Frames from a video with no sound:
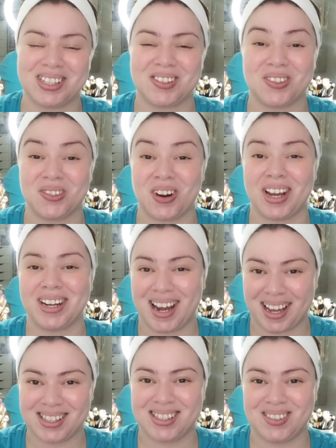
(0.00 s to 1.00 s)
So try
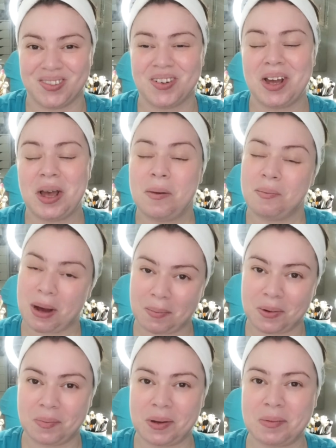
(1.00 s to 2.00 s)
not to
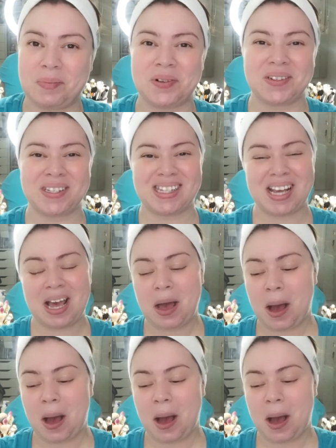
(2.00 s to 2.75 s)
pop your pimples.